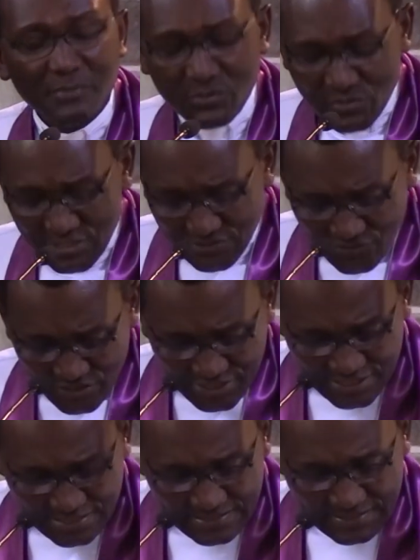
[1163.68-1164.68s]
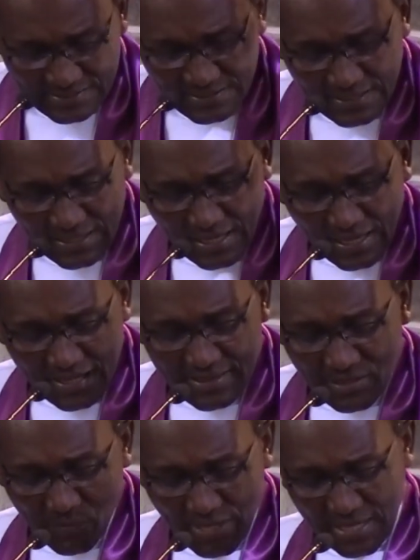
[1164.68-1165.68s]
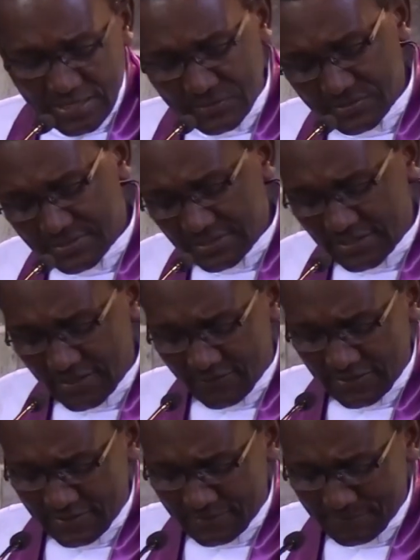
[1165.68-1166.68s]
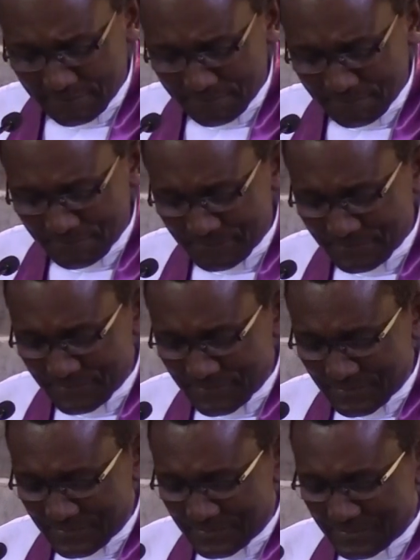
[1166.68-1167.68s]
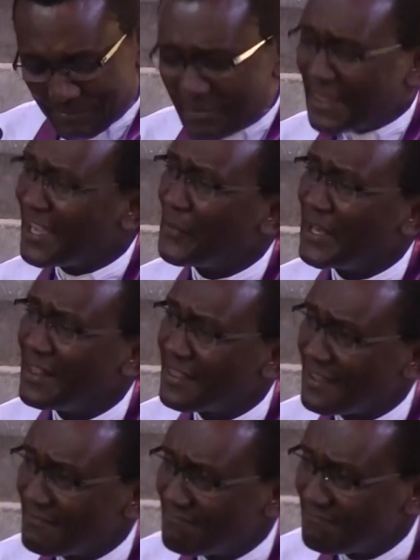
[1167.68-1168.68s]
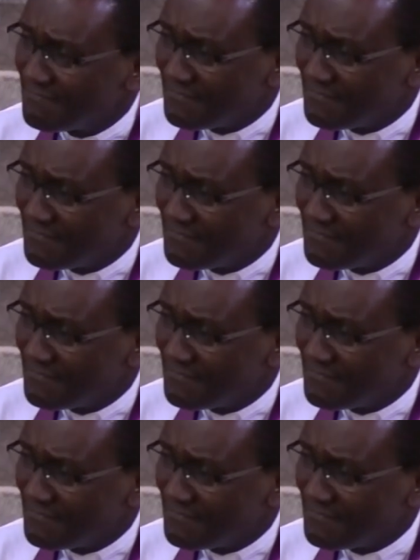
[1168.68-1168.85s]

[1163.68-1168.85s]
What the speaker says: because their treasures are in the warehouse in heaven. But they are wealthy.